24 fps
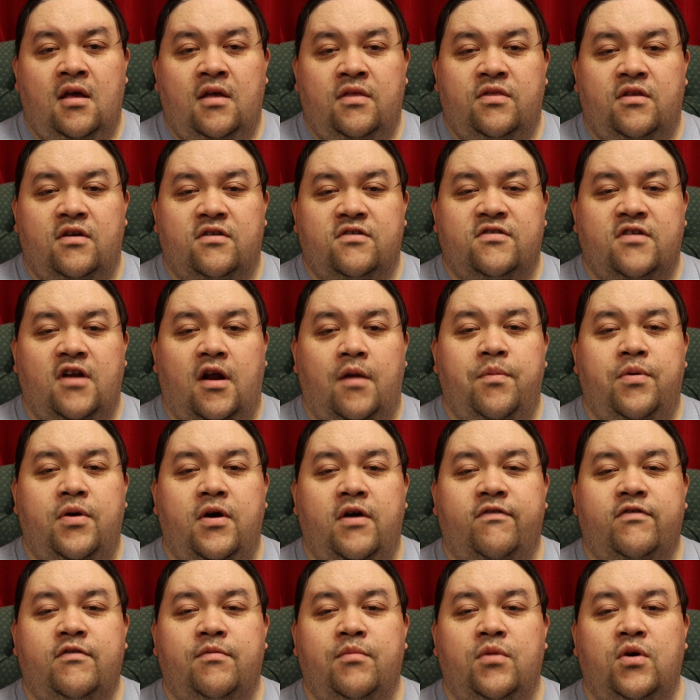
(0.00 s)
The
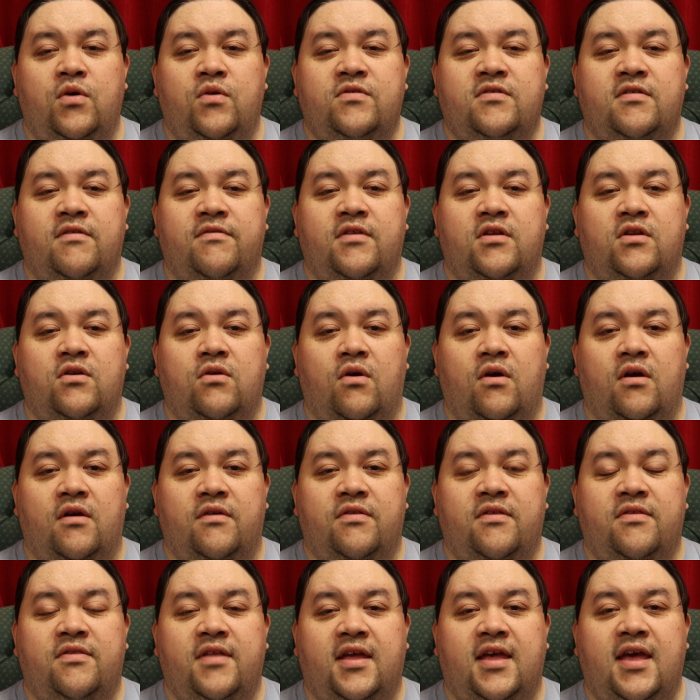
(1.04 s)
sharp-hoofed moose of the
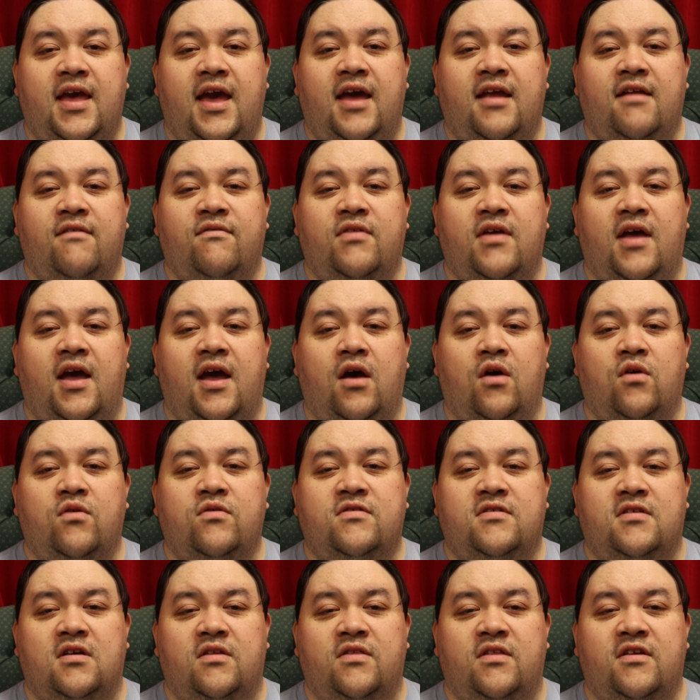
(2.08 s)
north, the cat of the
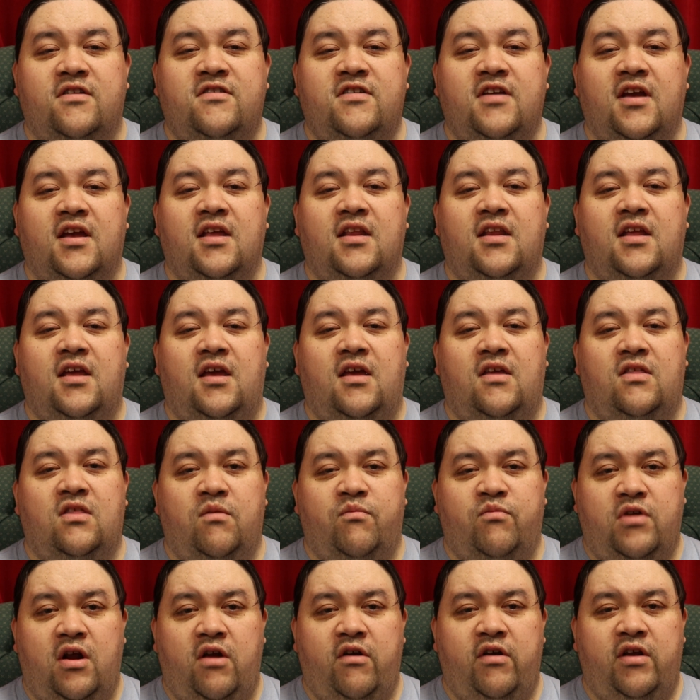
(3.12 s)
house-sill, the chickadee, the
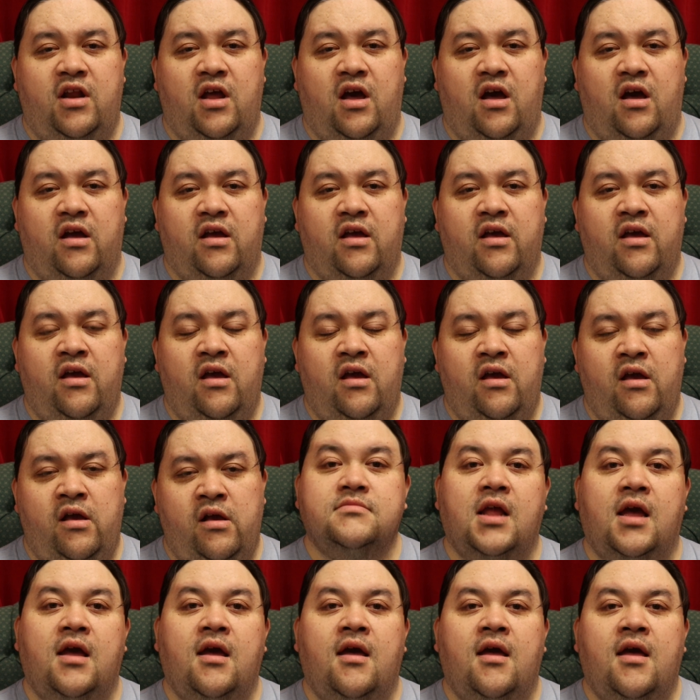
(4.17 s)
prairie dog,
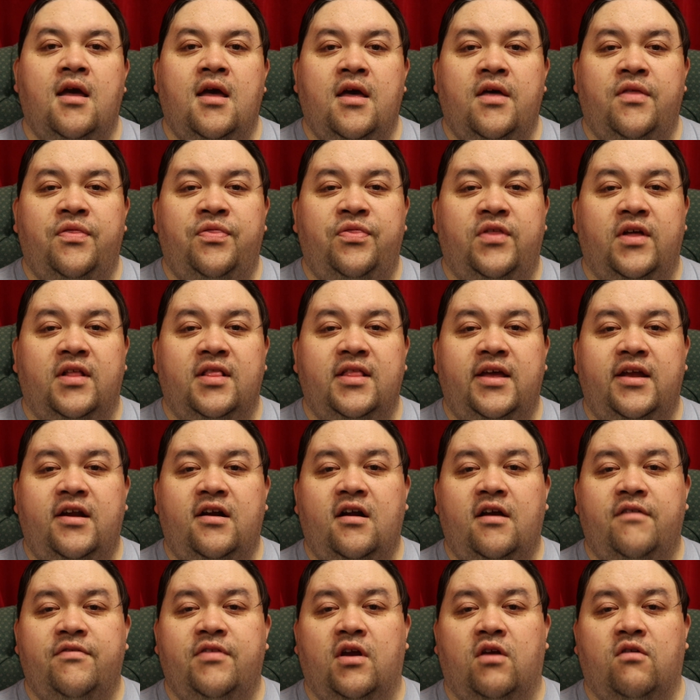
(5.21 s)
the
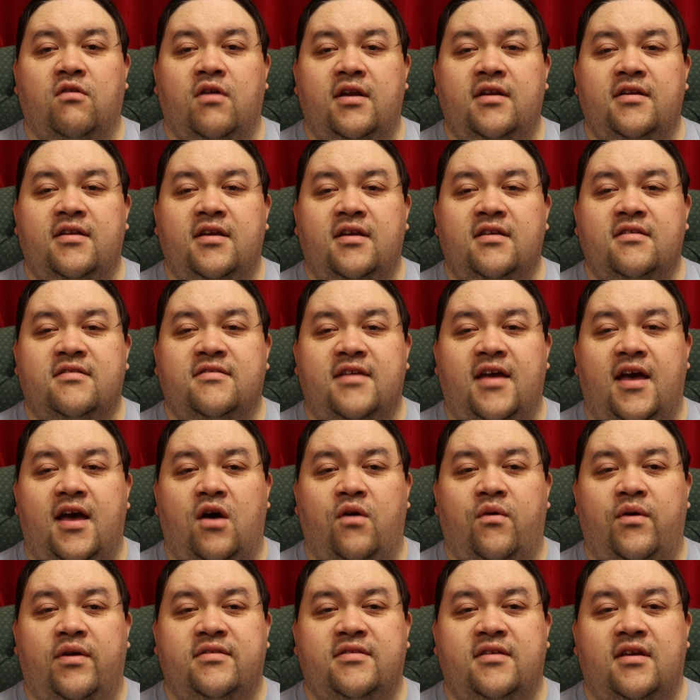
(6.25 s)
litter of the grunting
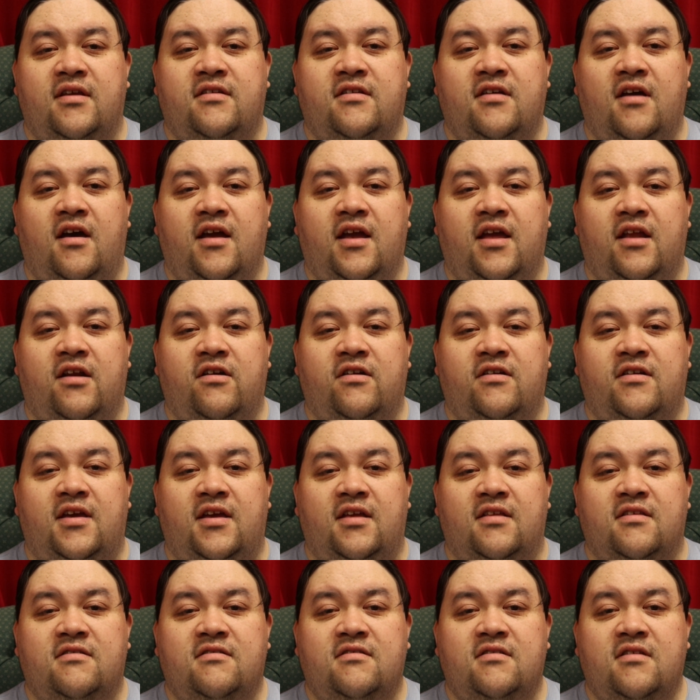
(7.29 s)
sow as they tug at her
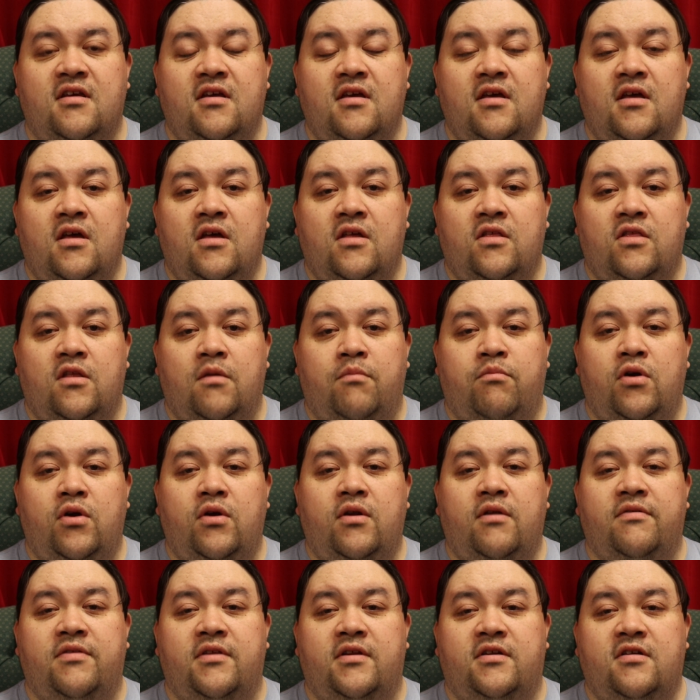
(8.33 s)
teats, the
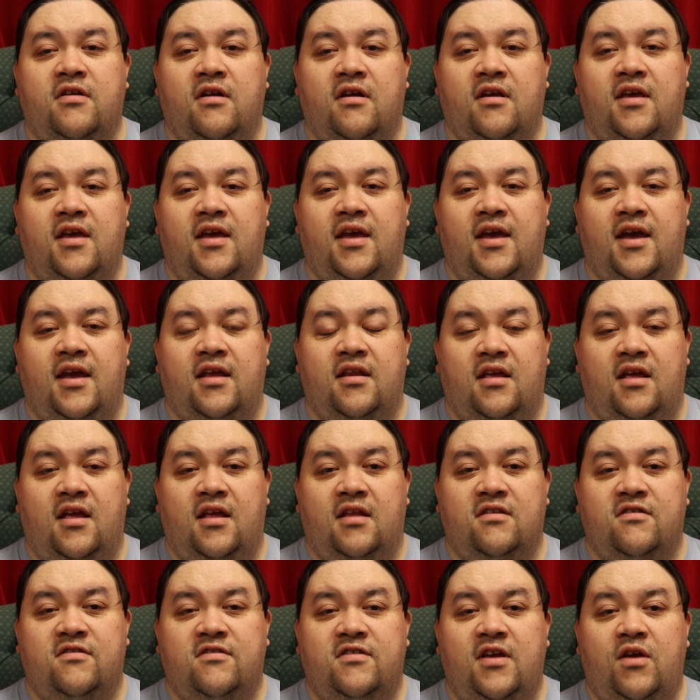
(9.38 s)
brood of the turkey hen,
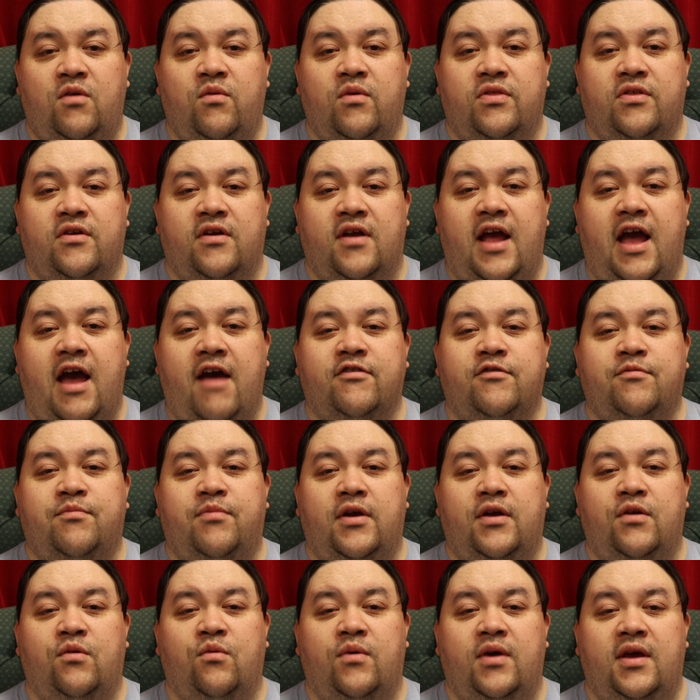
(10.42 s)
and she with her
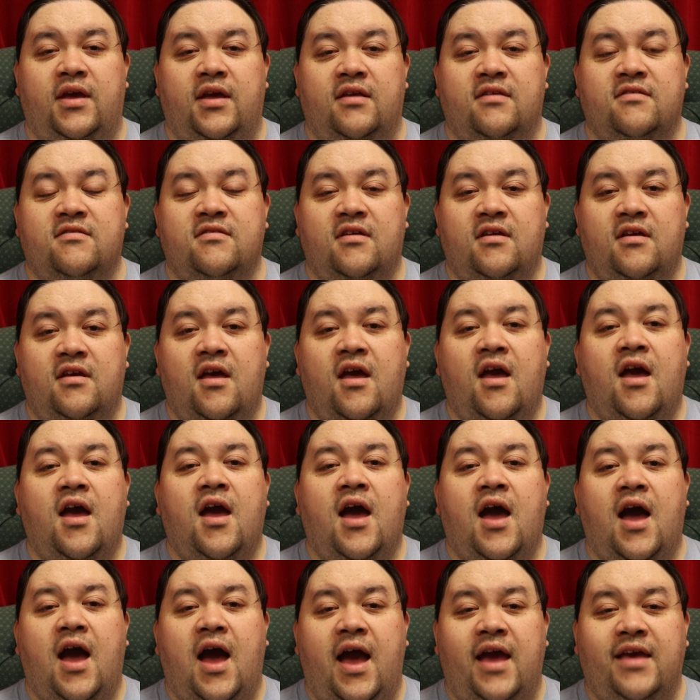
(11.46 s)
half-spread wings.
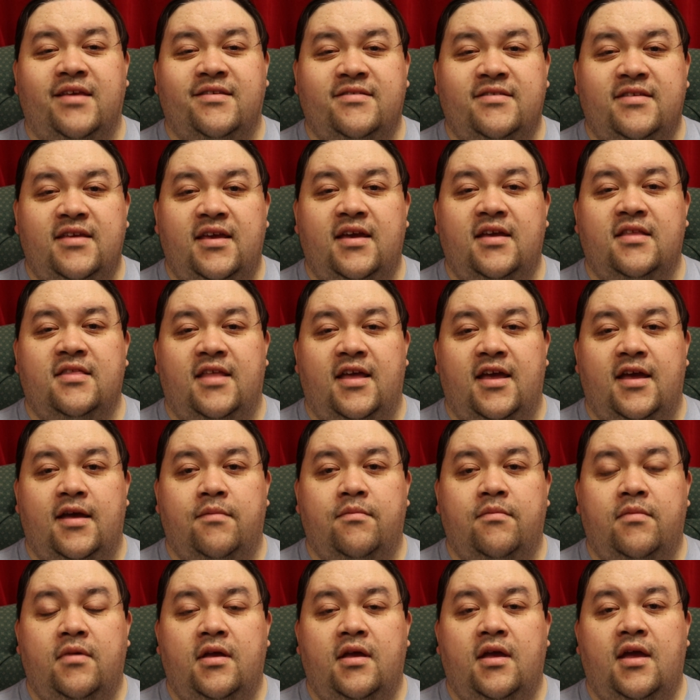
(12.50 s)
I see in
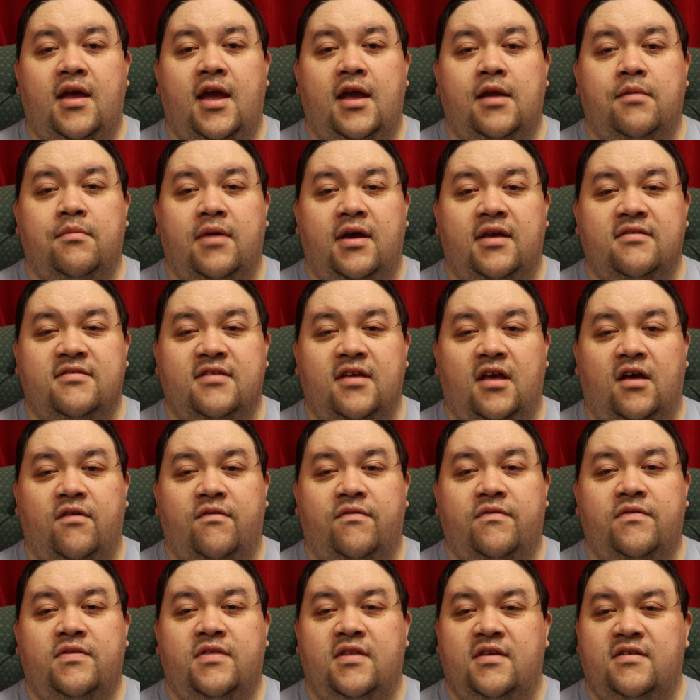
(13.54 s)
them and
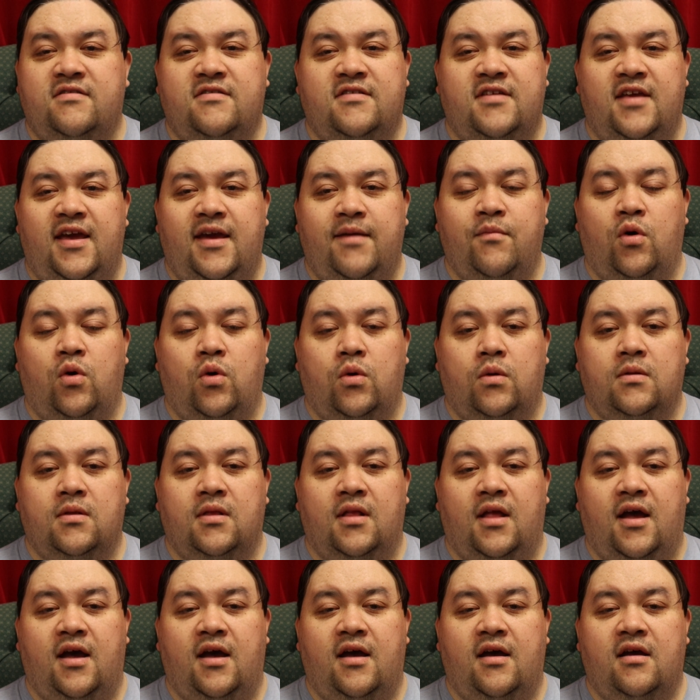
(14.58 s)
myself the same old
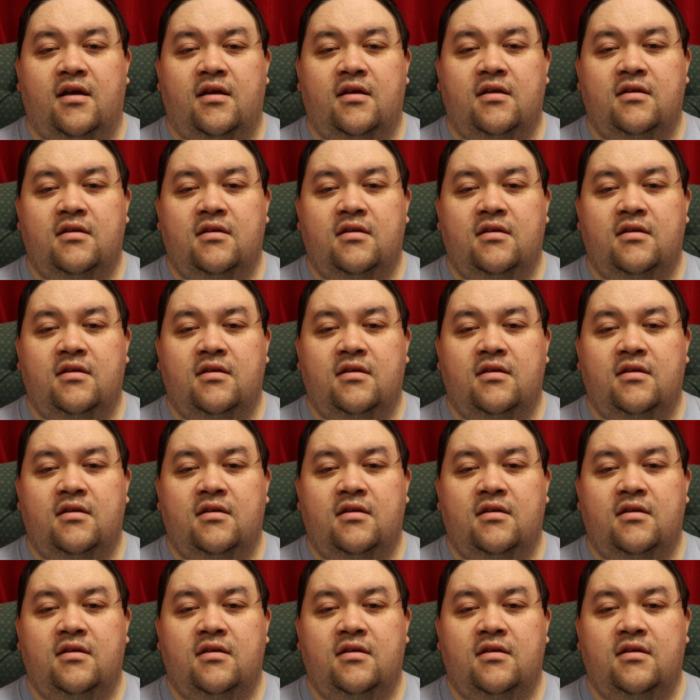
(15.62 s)
law.